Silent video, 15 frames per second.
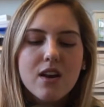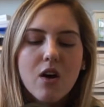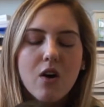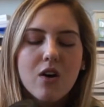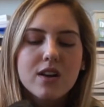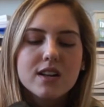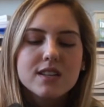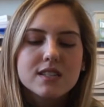
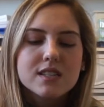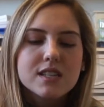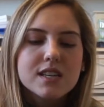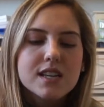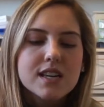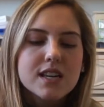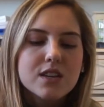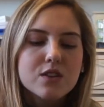
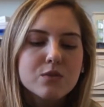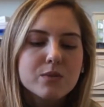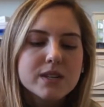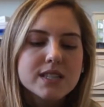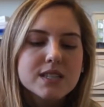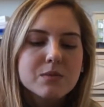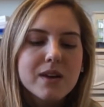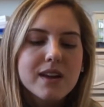honestly, the
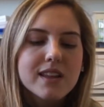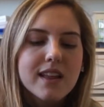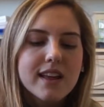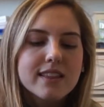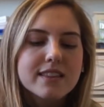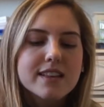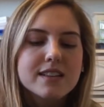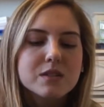reason why I
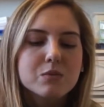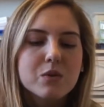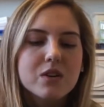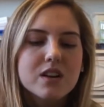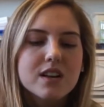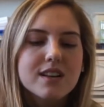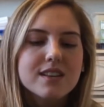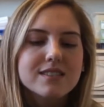like this
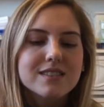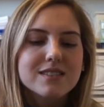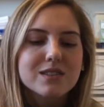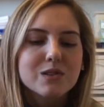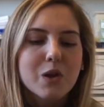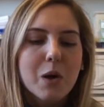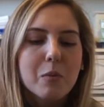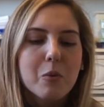one is it's a
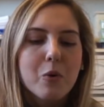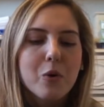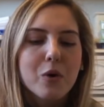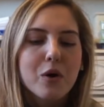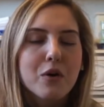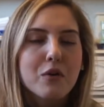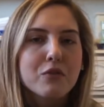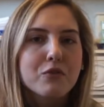lot more
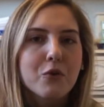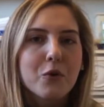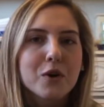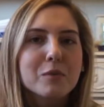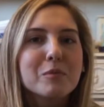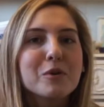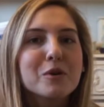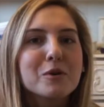
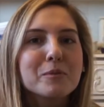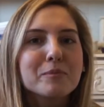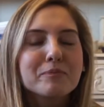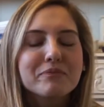affordable,